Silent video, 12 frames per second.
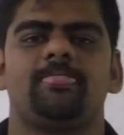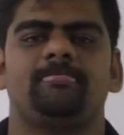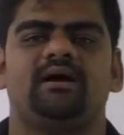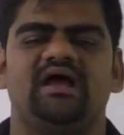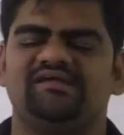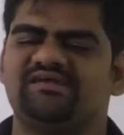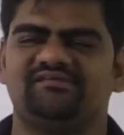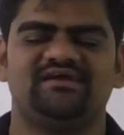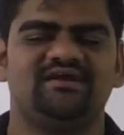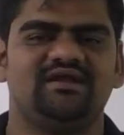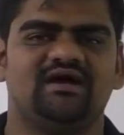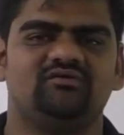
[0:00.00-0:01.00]
As I
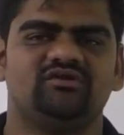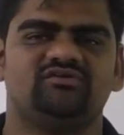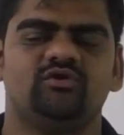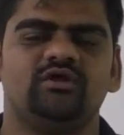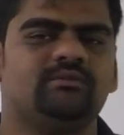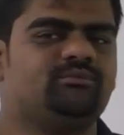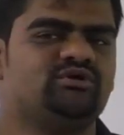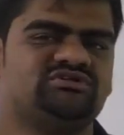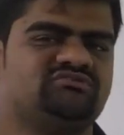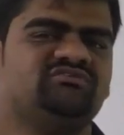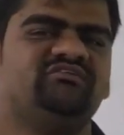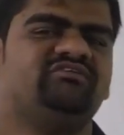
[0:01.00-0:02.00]
said, now the theory
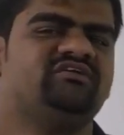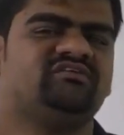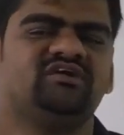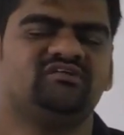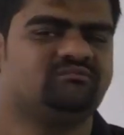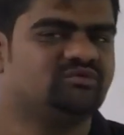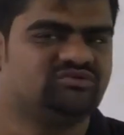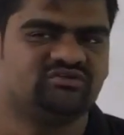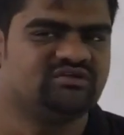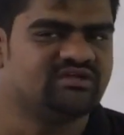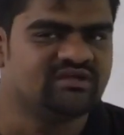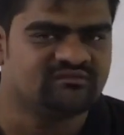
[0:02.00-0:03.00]
portion we have discussed most of
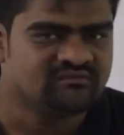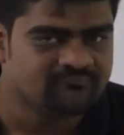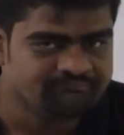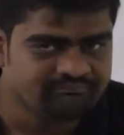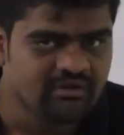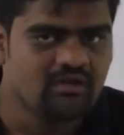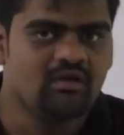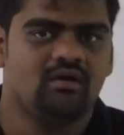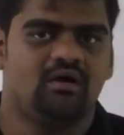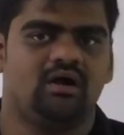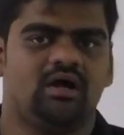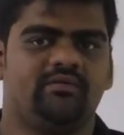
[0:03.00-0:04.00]
the things.
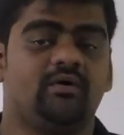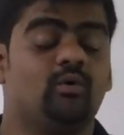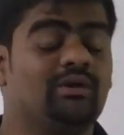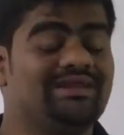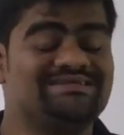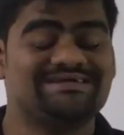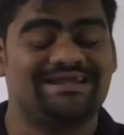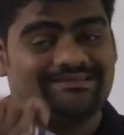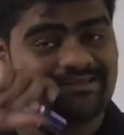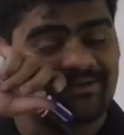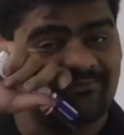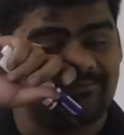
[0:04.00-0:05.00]
The only challenge
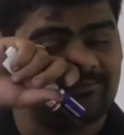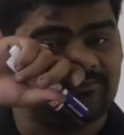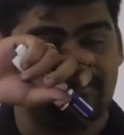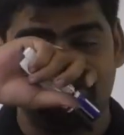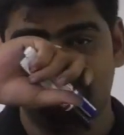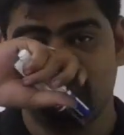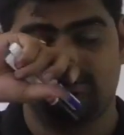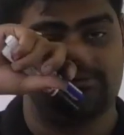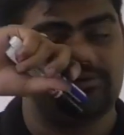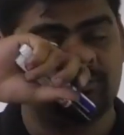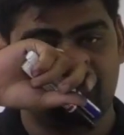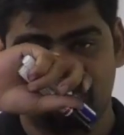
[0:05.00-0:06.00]
now is to solve more and
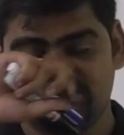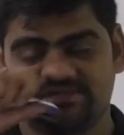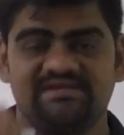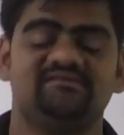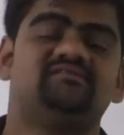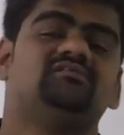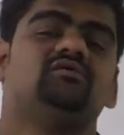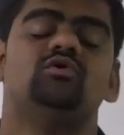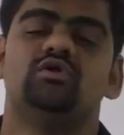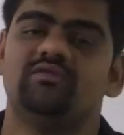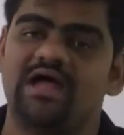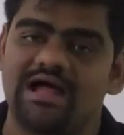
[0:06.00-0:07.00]
more questions. So go
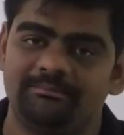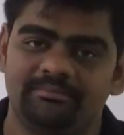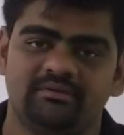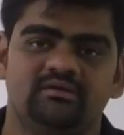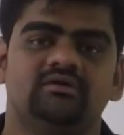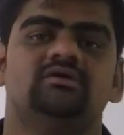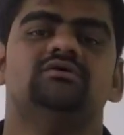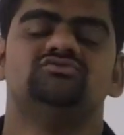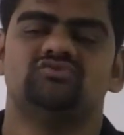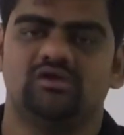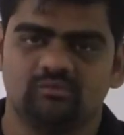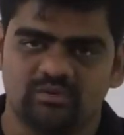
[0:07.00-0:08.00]
to the app,
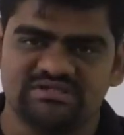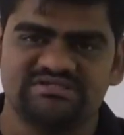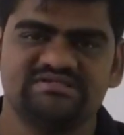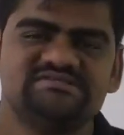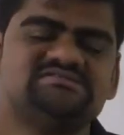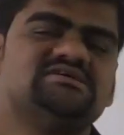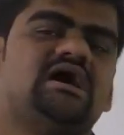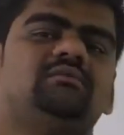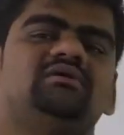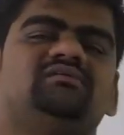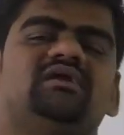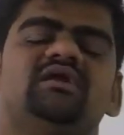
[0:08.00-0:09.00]
solve questions. I'll
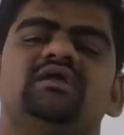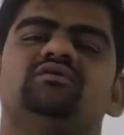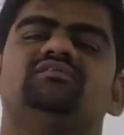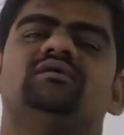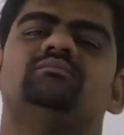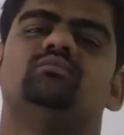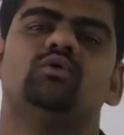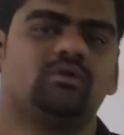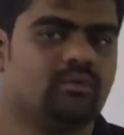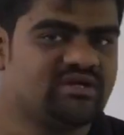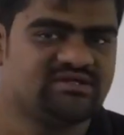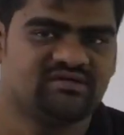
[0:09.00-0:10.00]
be sending you some more
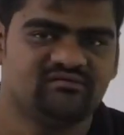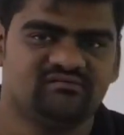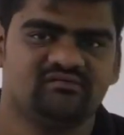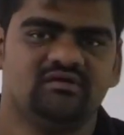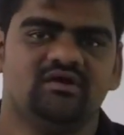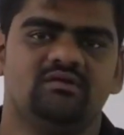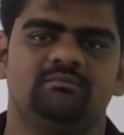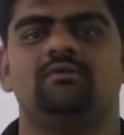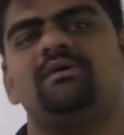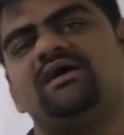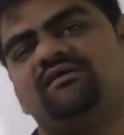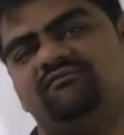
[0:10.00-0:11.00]
questions day
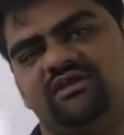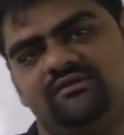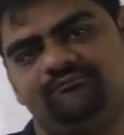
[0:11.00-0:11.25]
by evening.